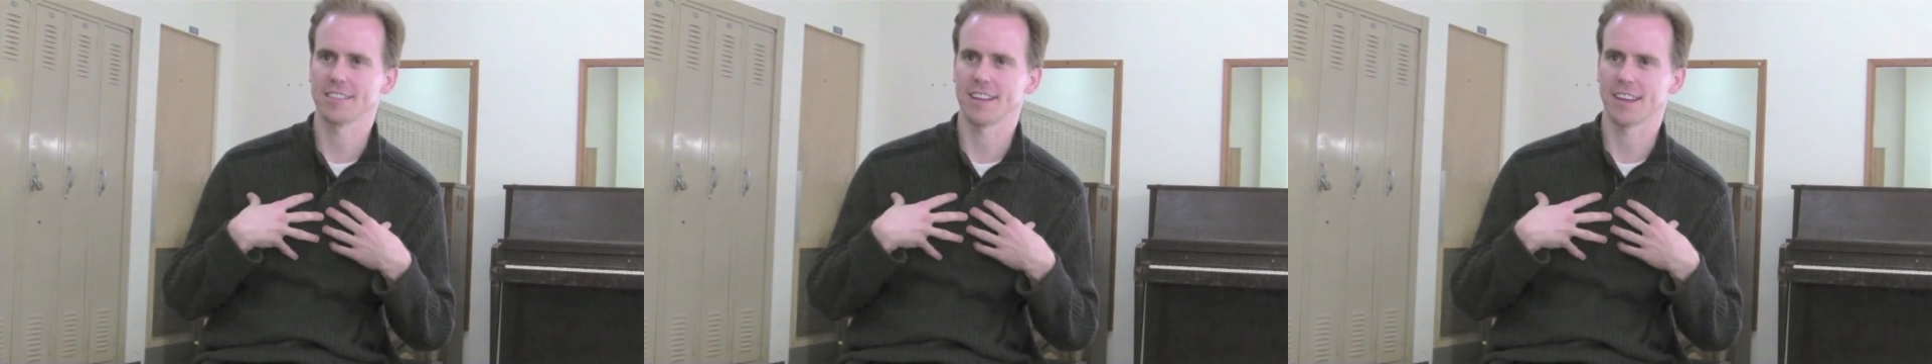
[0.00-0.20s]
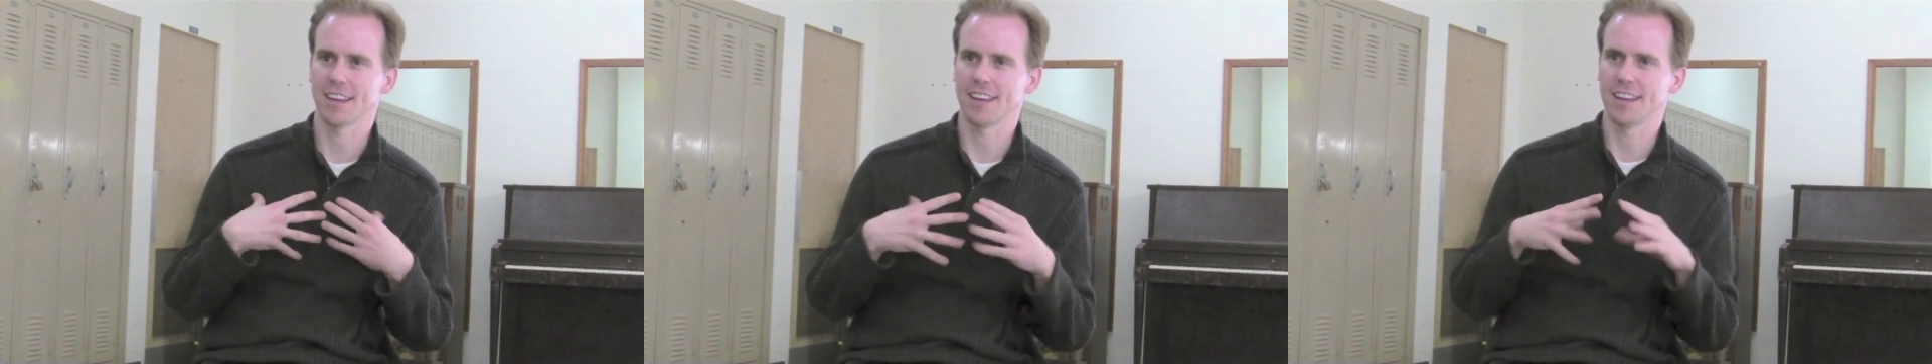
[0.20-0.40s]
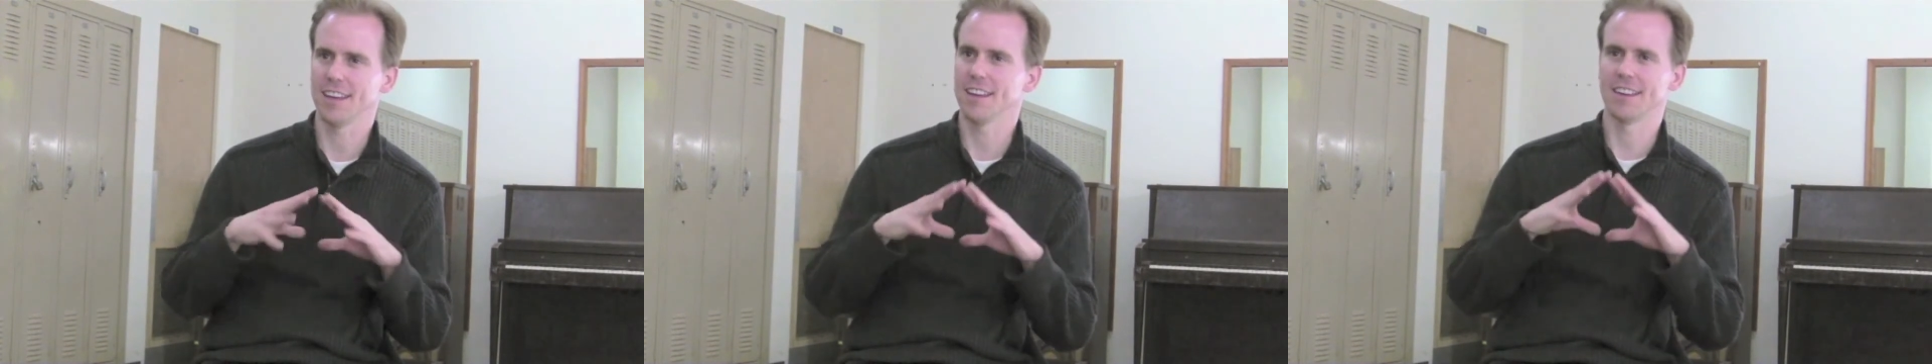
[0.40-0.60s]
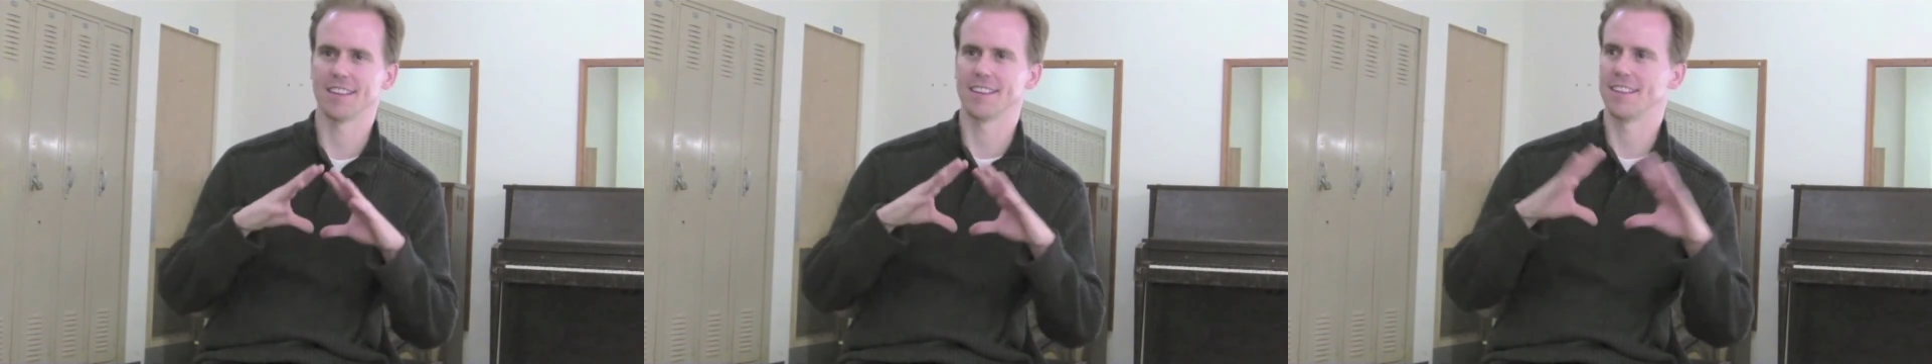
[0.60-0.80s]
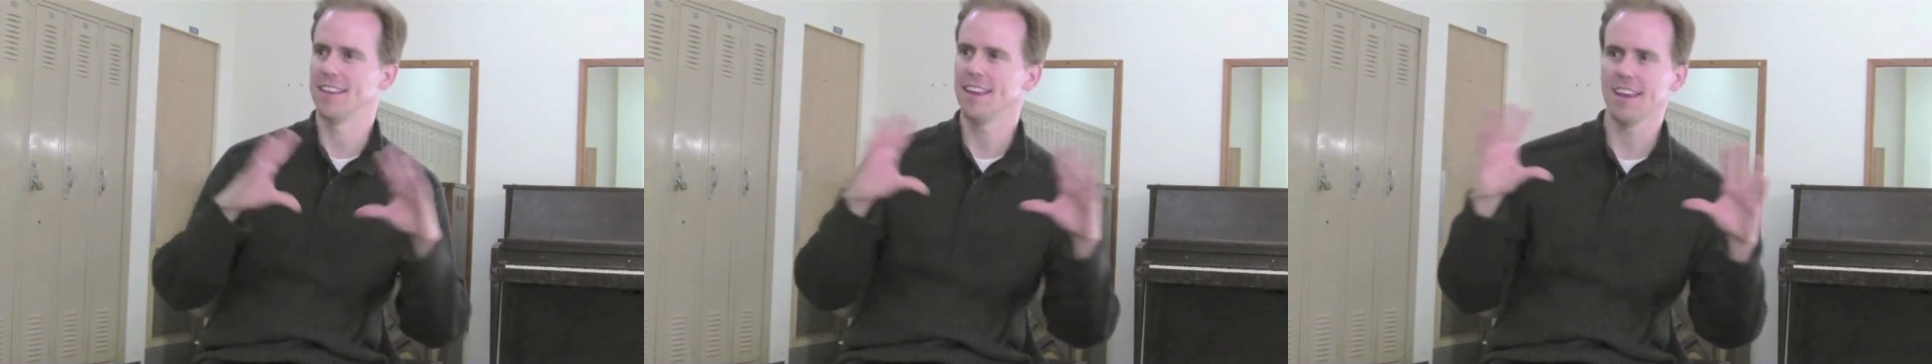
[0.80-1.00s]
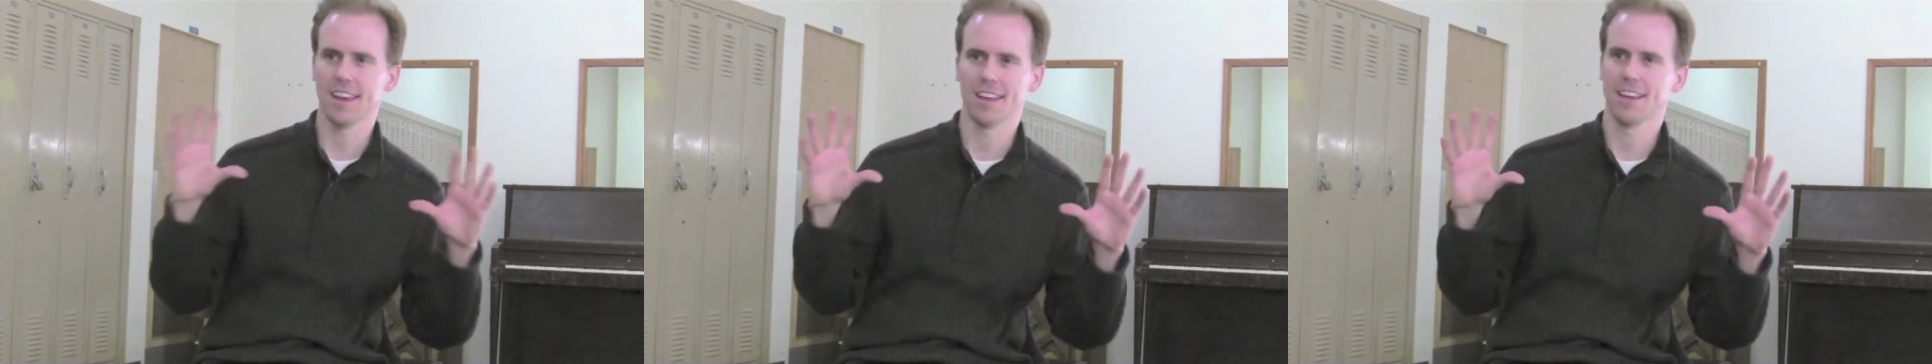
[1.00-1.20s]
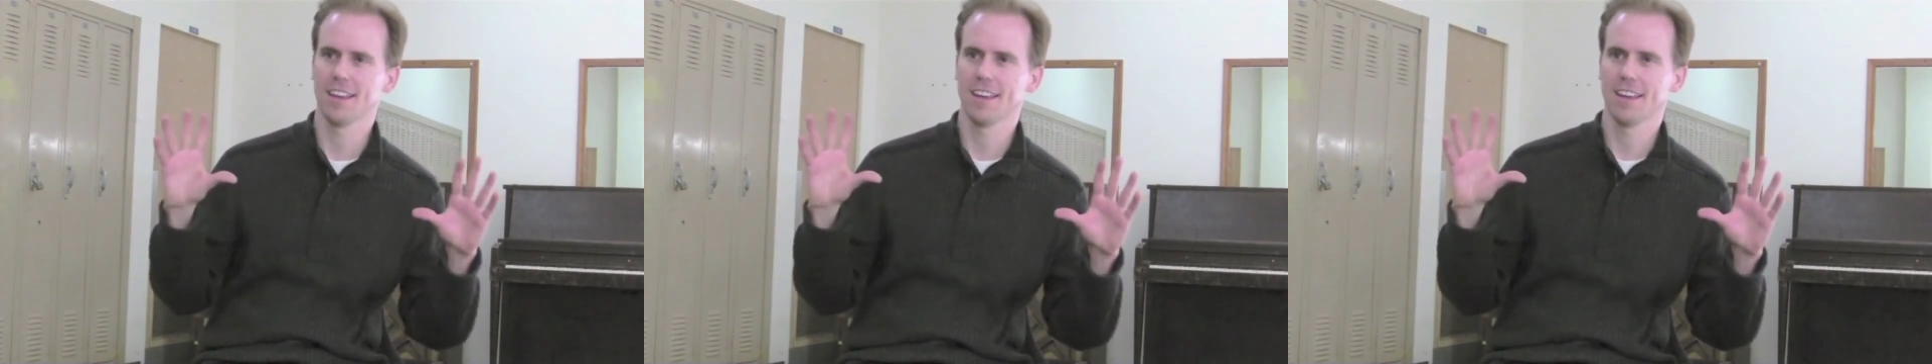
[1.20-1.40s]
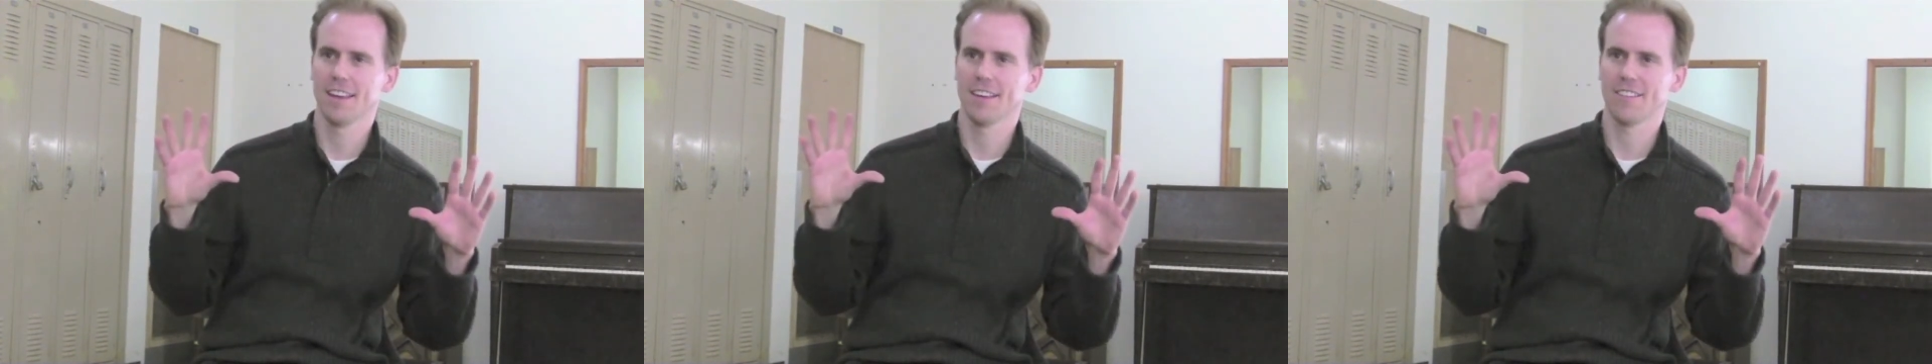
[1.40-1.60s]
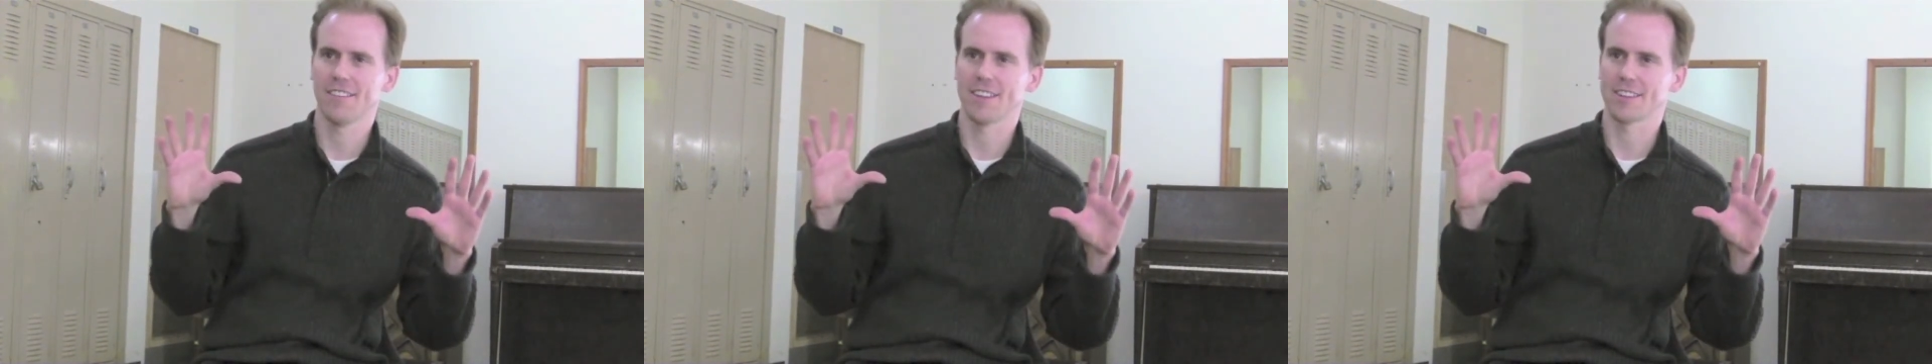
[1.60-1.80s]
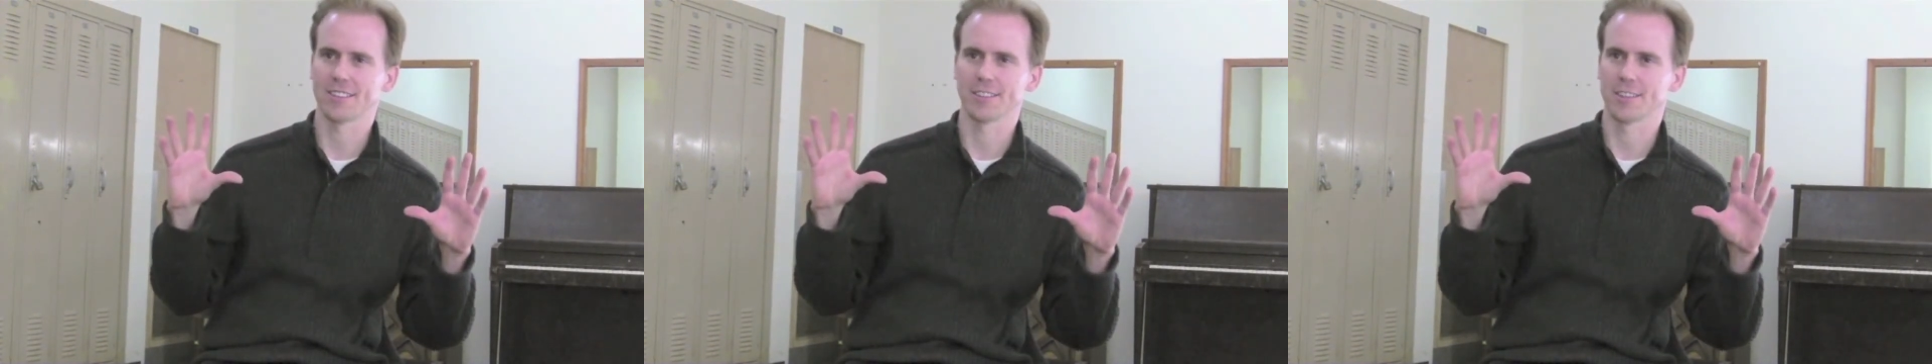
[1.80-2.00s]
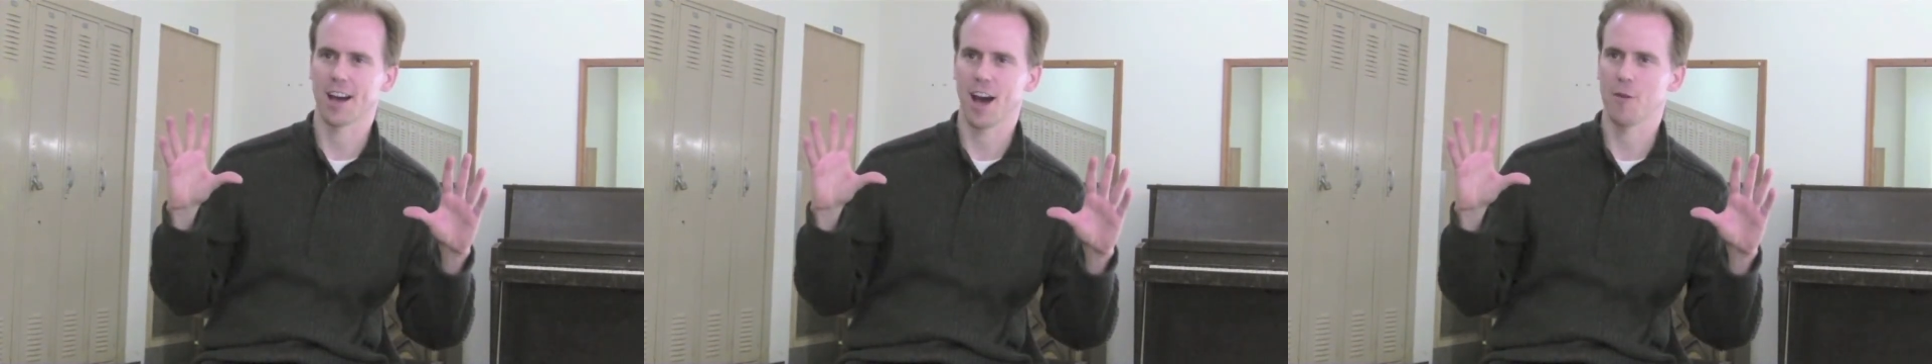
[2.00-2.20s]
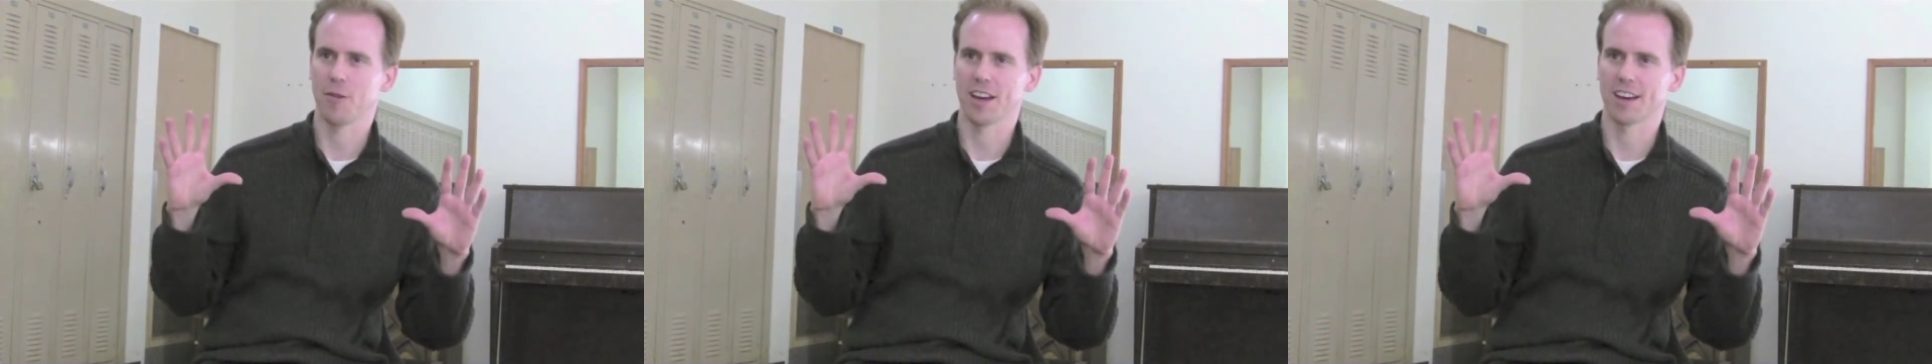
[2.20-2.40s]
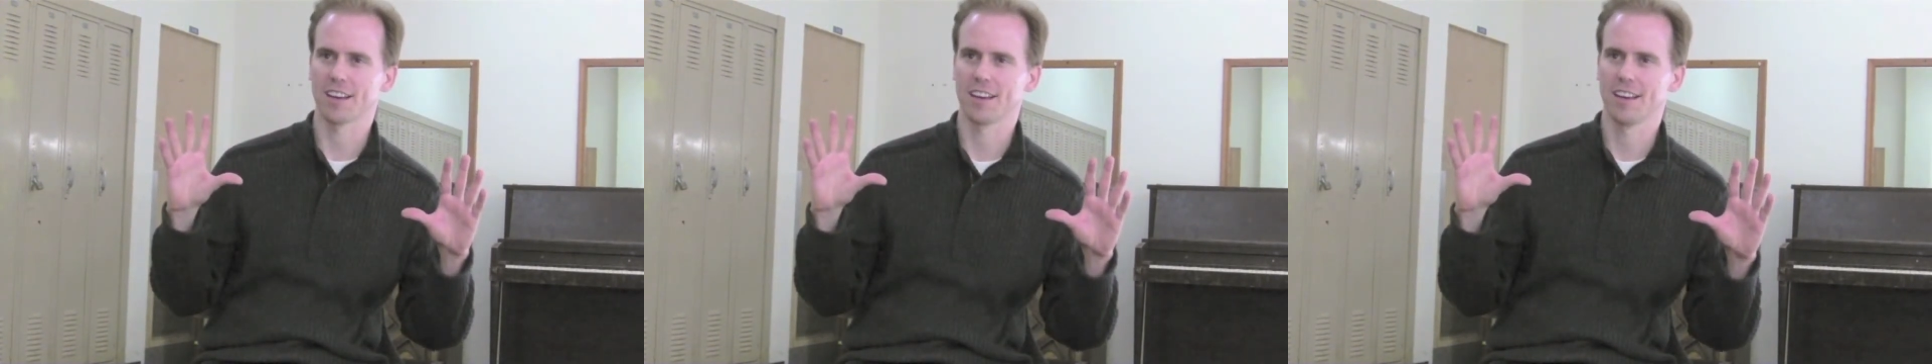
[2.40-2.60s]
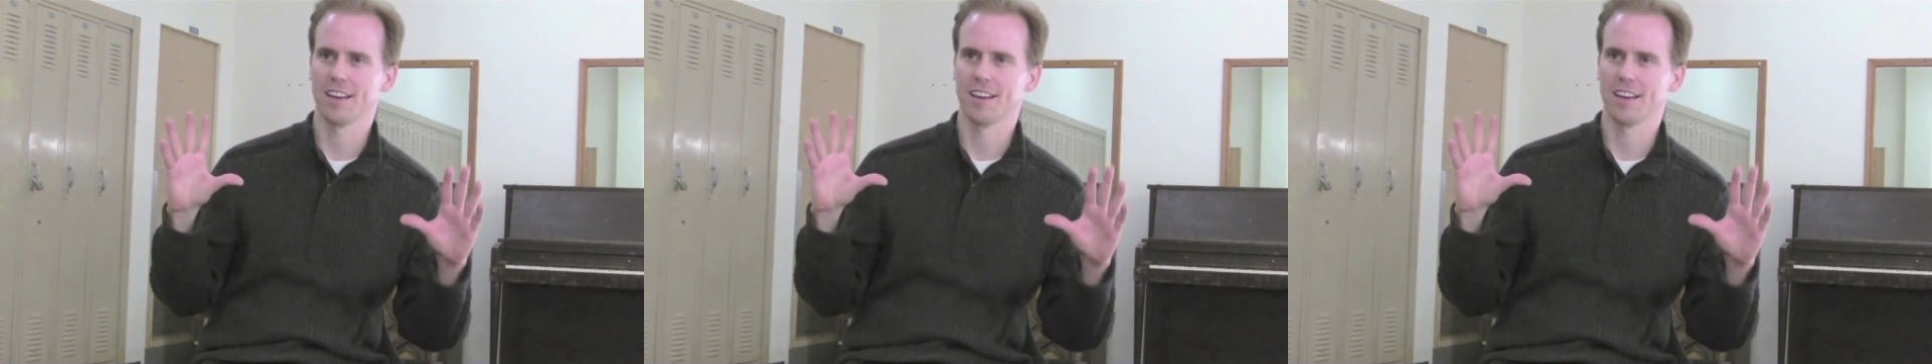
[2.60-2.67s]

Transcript: Like he is the physical comic.